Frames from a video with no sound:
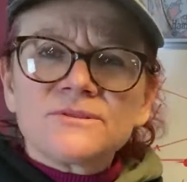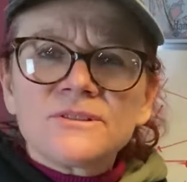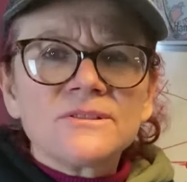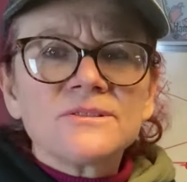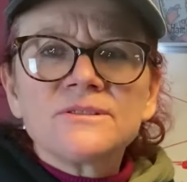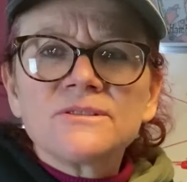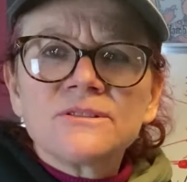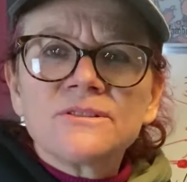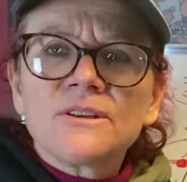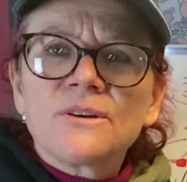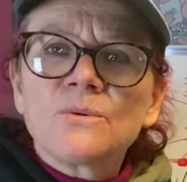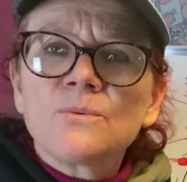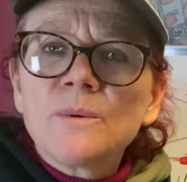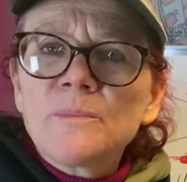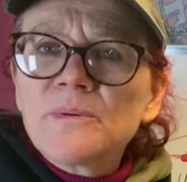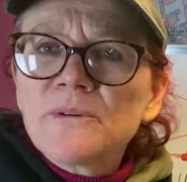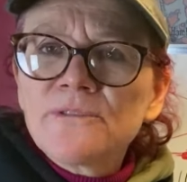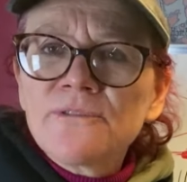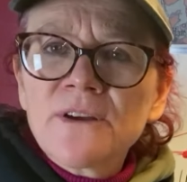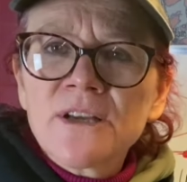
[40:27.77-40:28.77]
No, no, no, no. We're
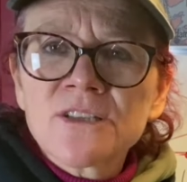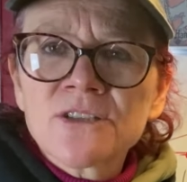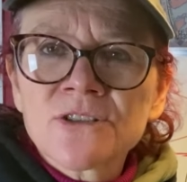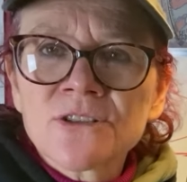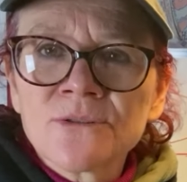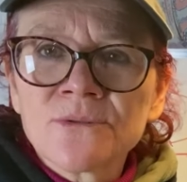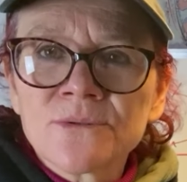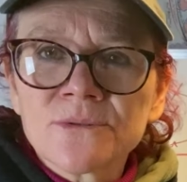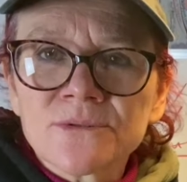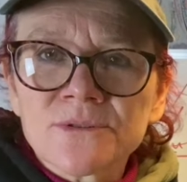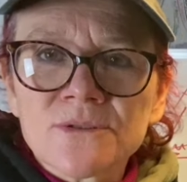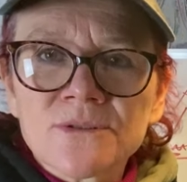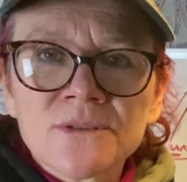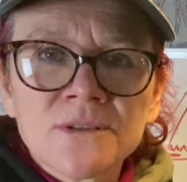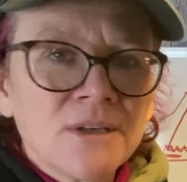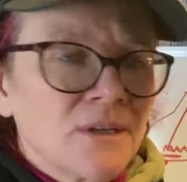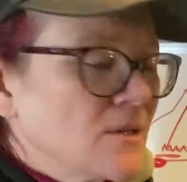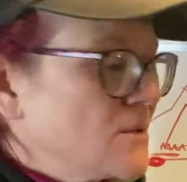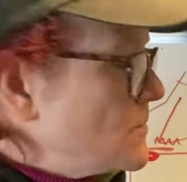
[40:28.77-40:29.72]
professionals.